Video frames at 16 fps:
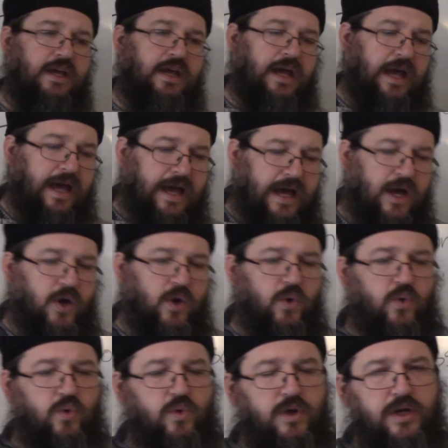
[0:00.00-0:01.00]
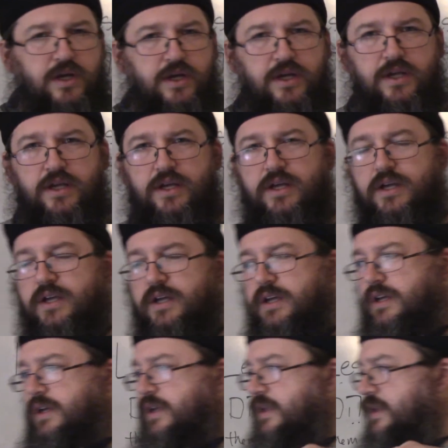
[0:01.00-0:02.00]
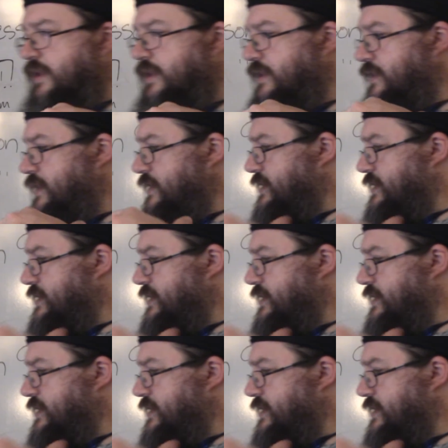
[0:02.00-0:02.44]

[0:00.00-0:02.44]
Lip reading: how the